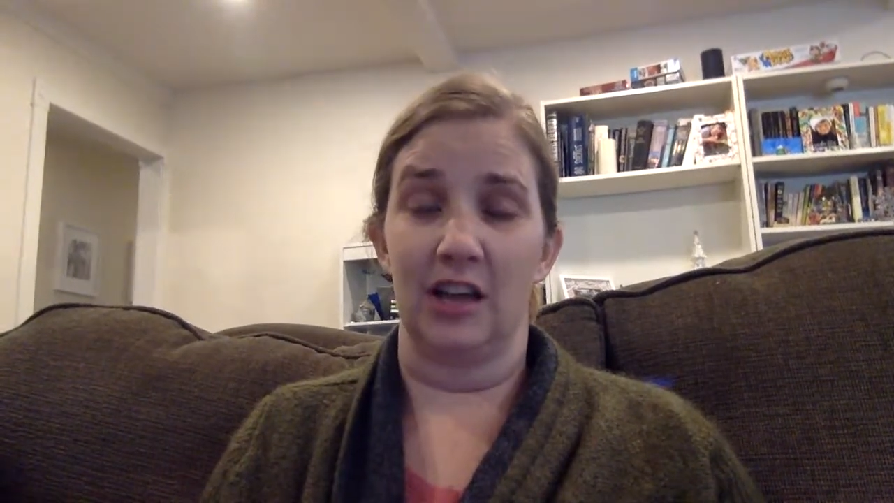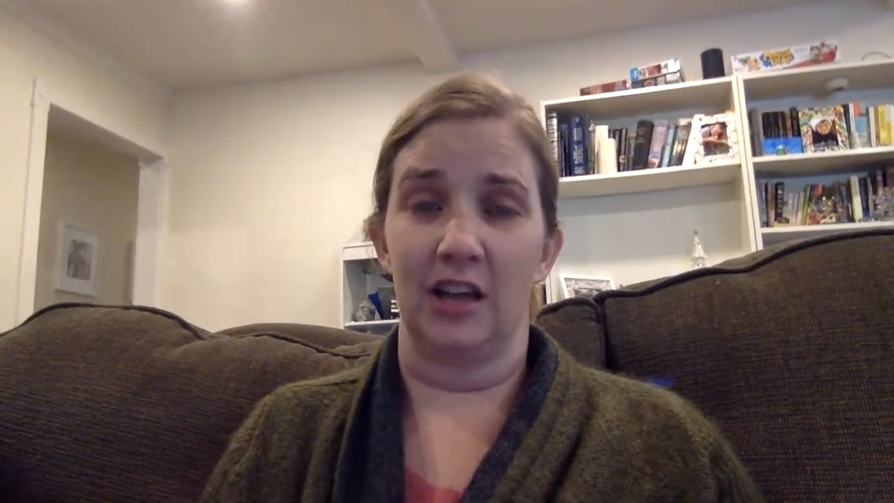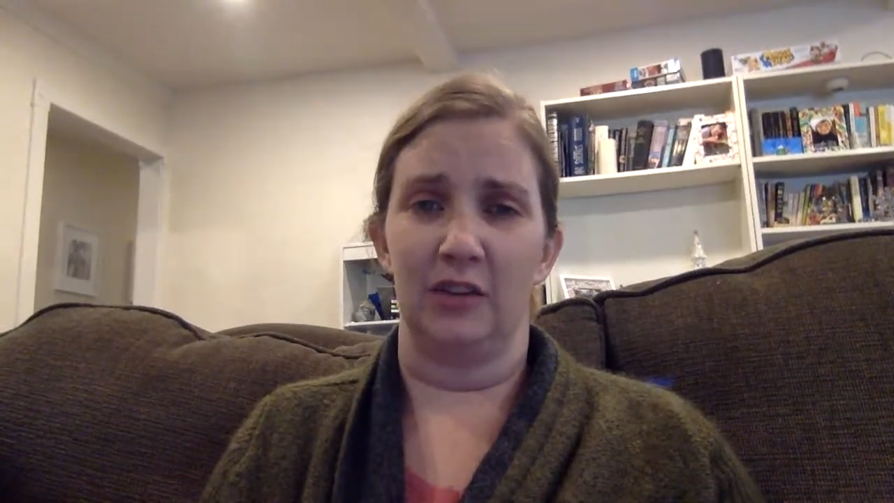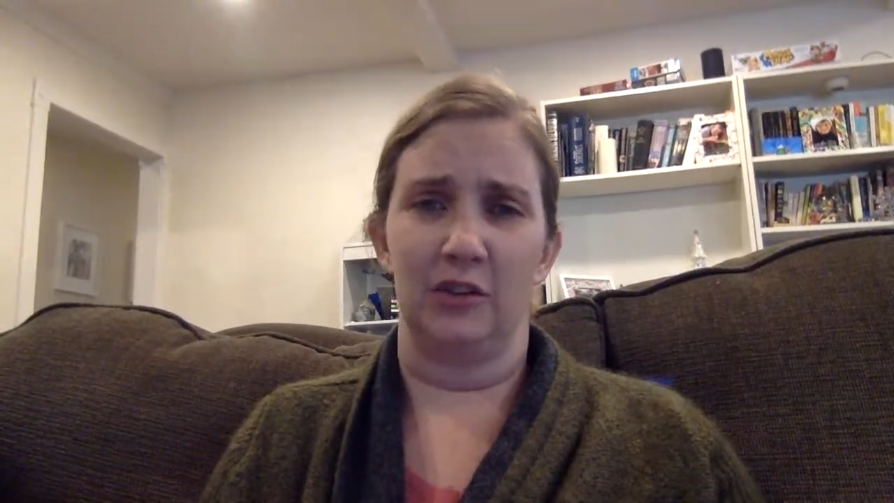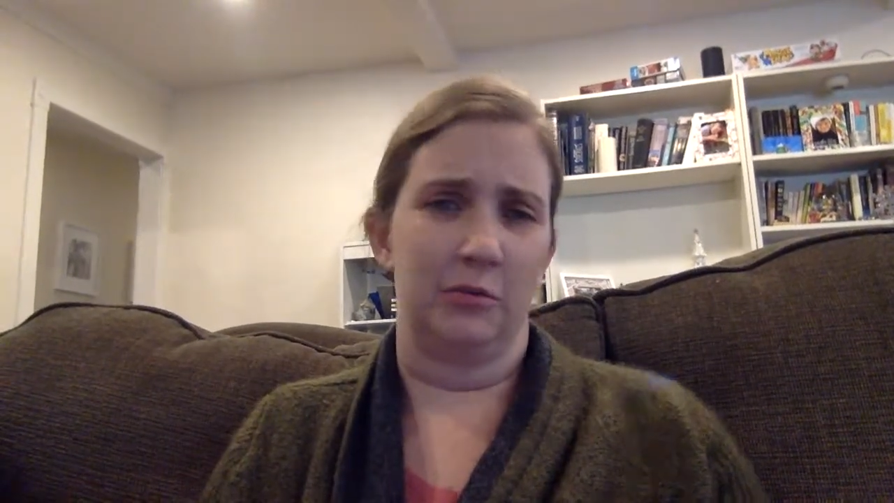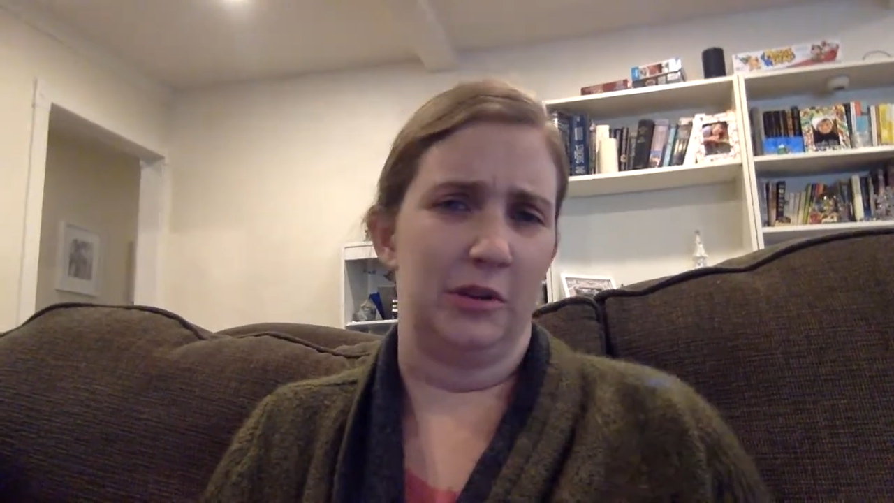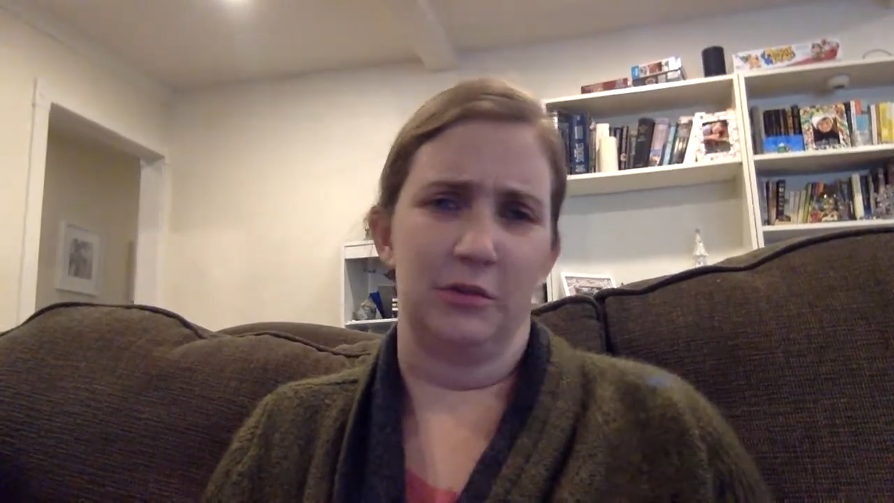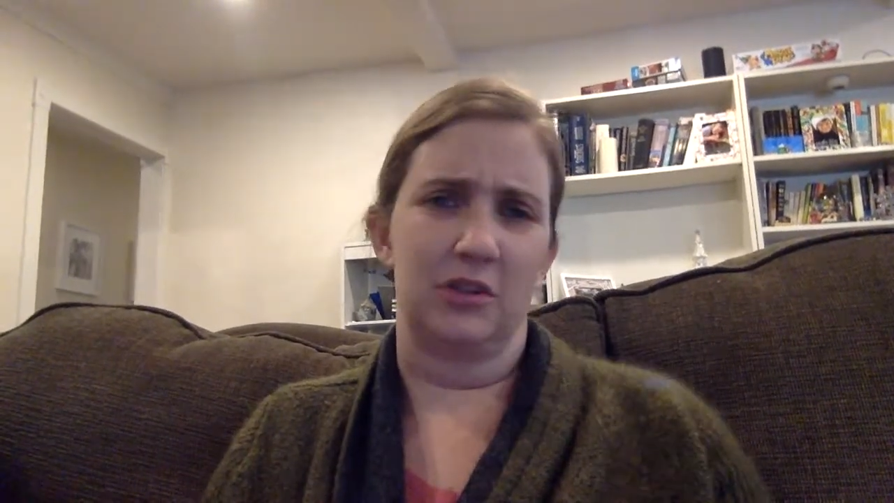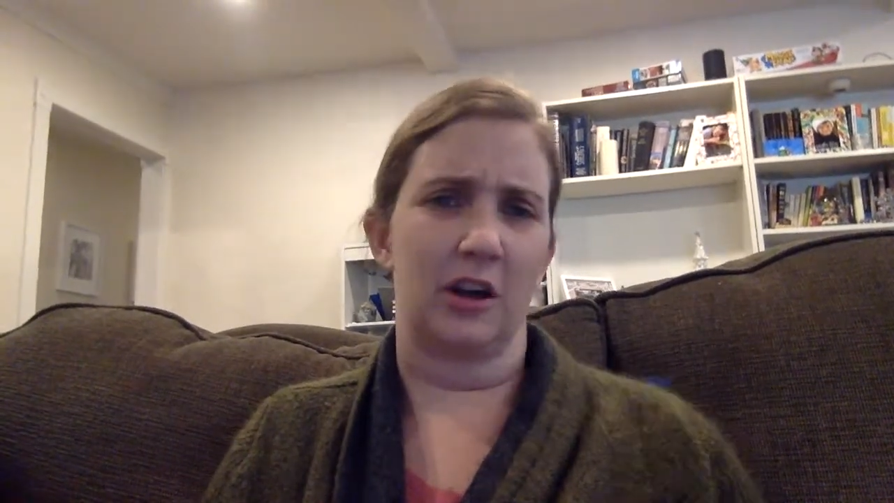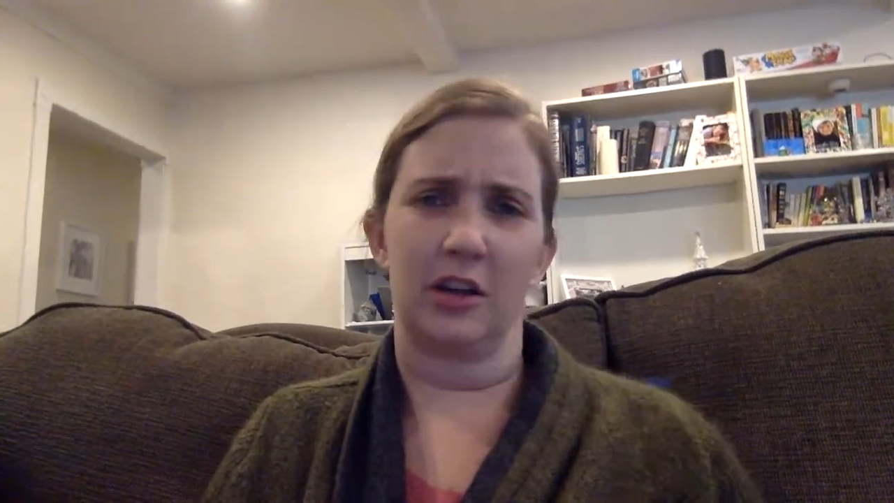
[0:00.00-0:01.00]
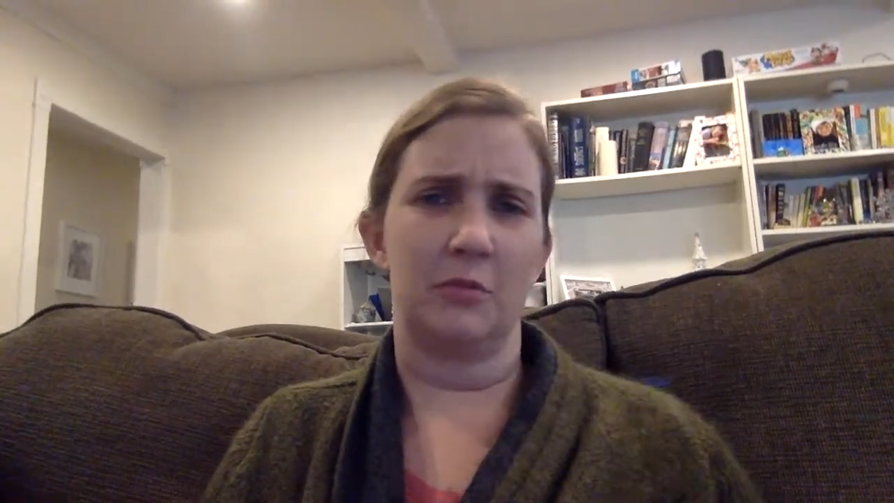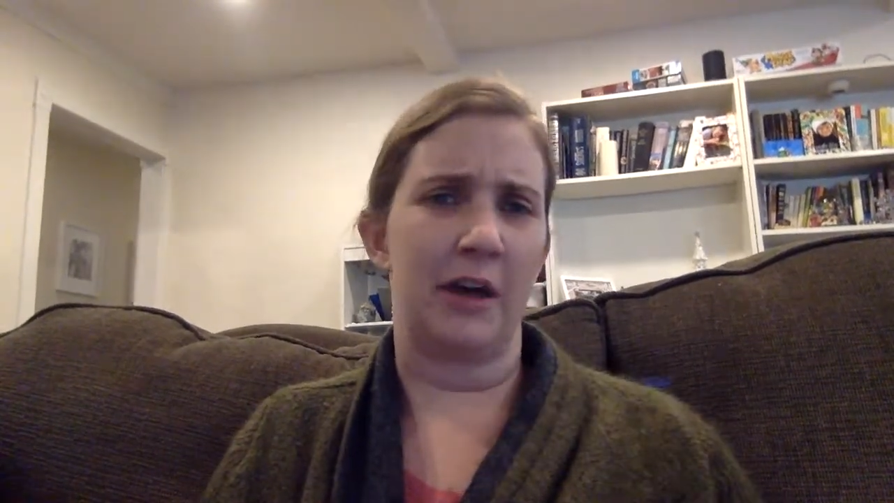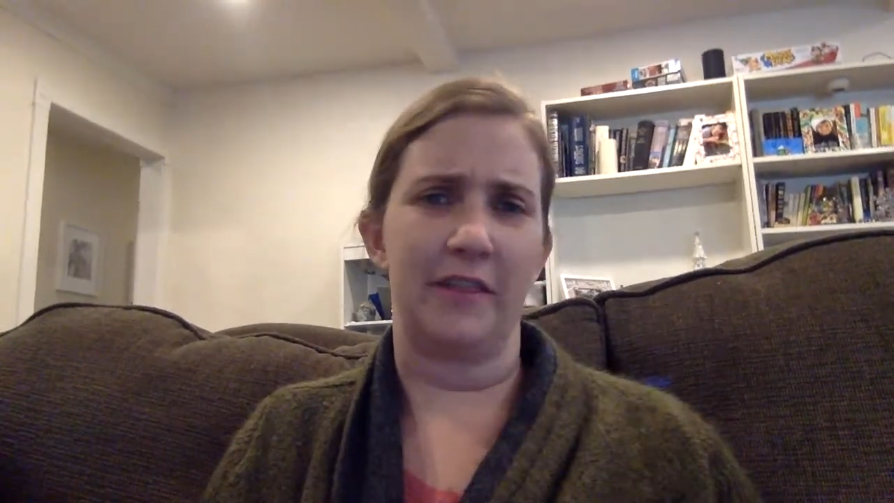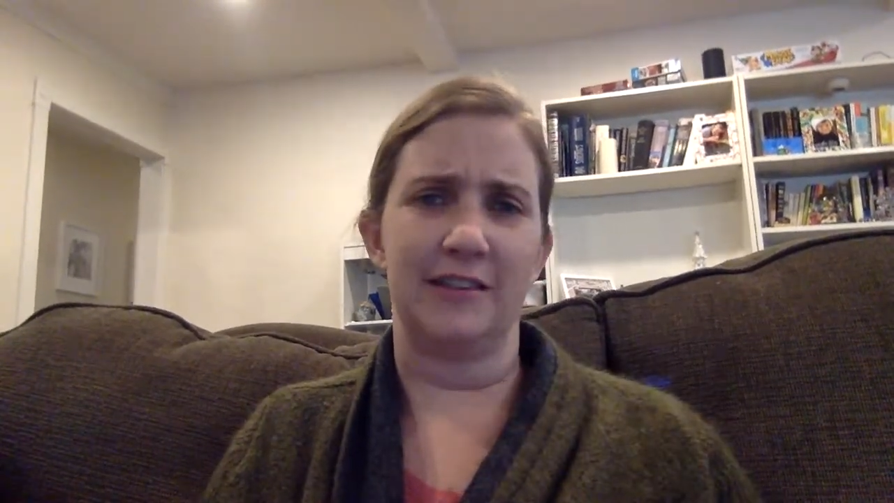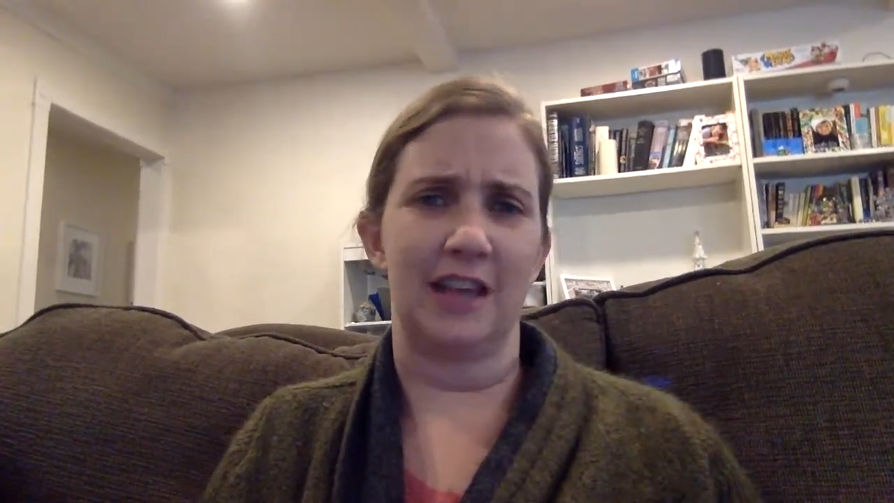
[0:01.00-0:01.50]
and nobody was talking
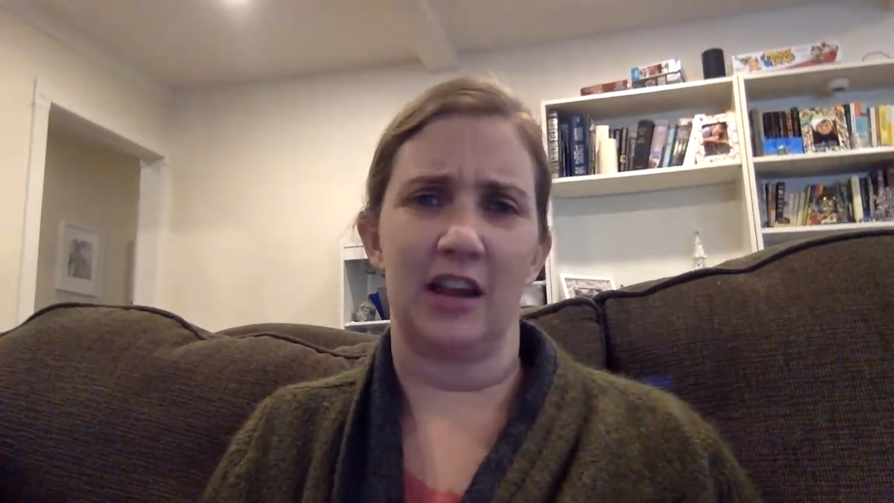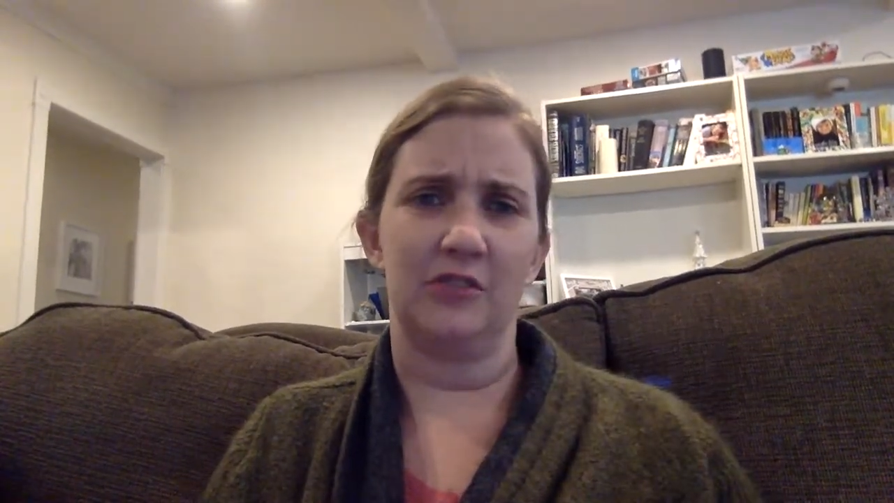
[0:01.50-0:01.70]
about the Santa